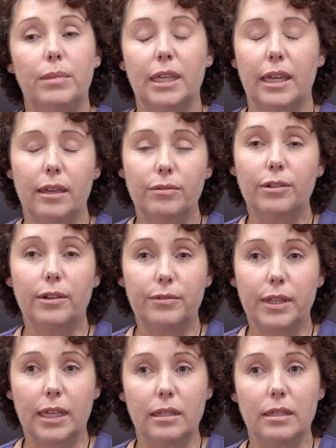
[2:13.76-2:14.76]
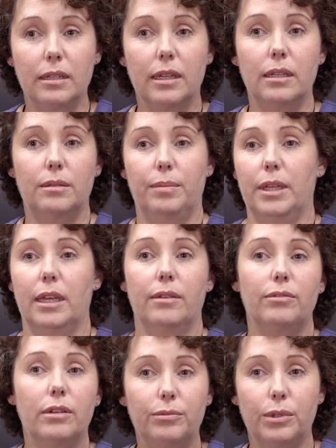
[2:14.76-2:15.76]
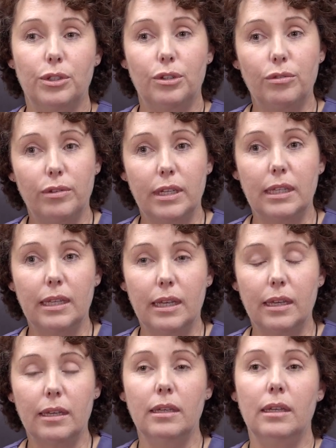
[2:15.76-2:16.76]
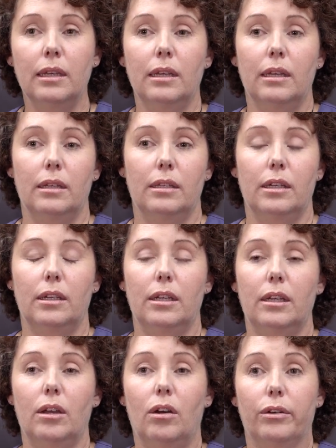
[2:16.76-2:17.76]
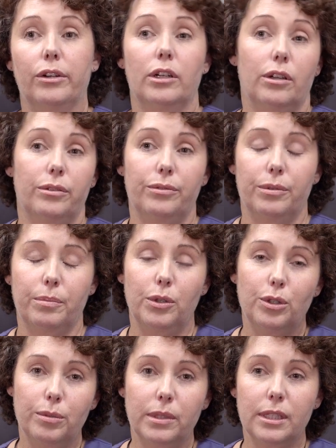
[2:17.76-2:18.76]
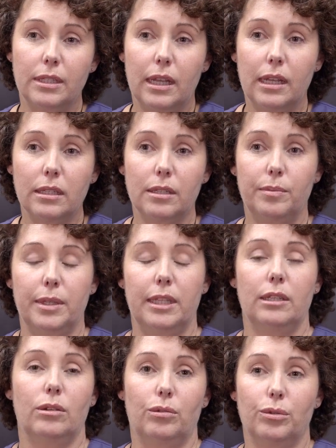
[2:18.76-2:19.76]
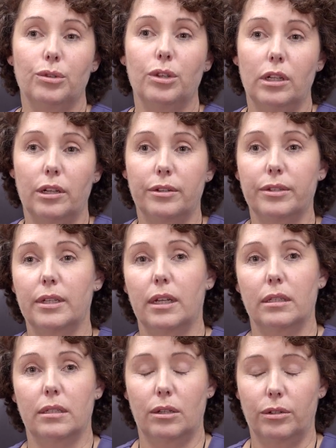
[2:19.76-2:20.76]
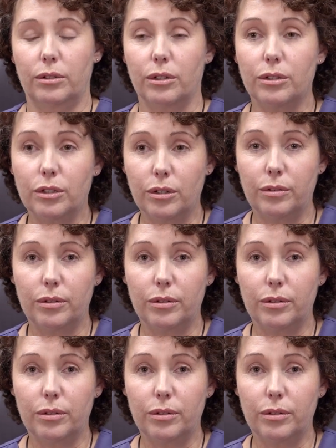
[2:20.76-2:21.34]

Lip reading: Be careful of the internet, be careful of what you read there. There are a lot of reputable sites, but there are also a lot of sites that are not so